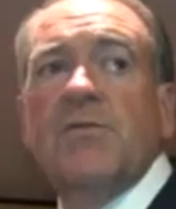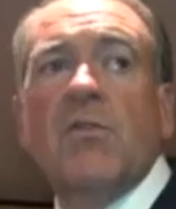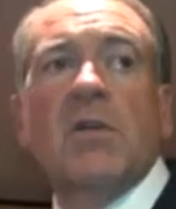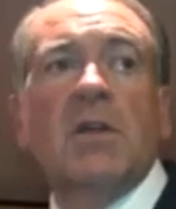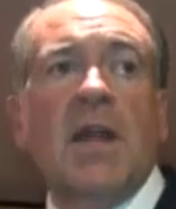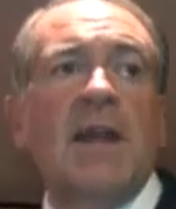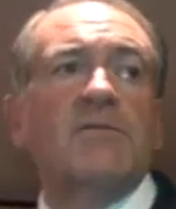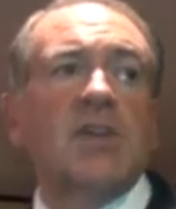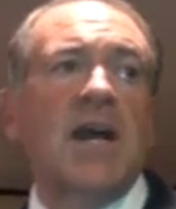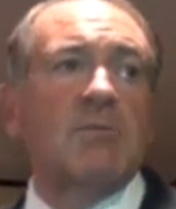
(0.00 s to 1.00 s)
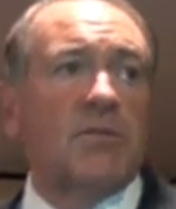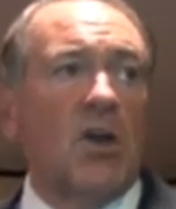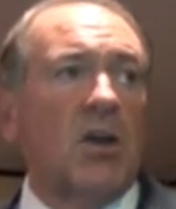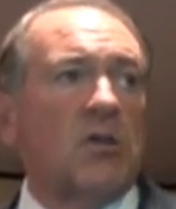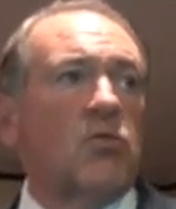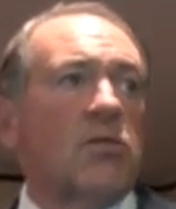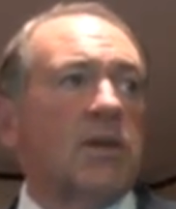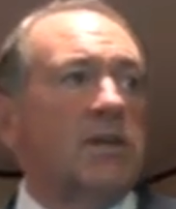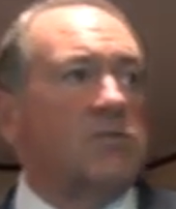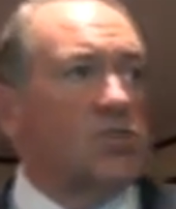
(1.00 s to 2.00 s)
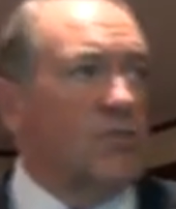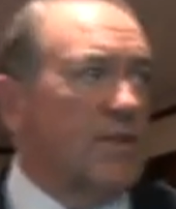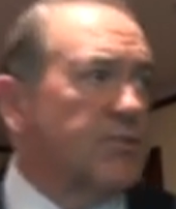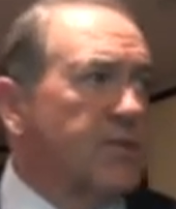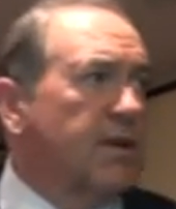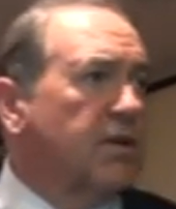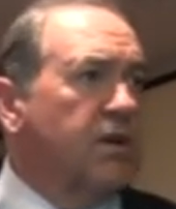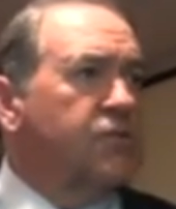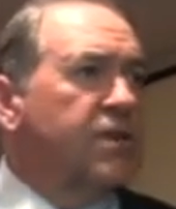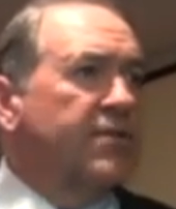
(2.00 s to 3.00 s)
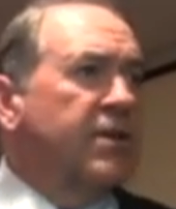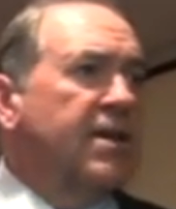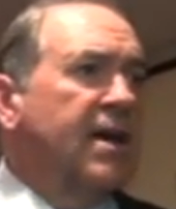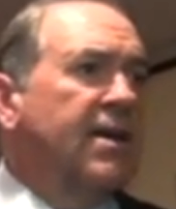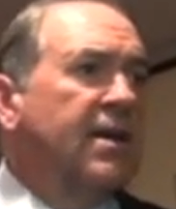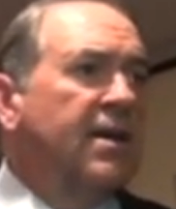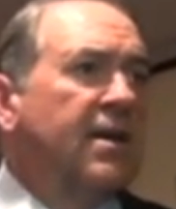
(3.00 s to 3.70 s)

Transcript: for a lifetime of hard work and who sweat through their clothes every day,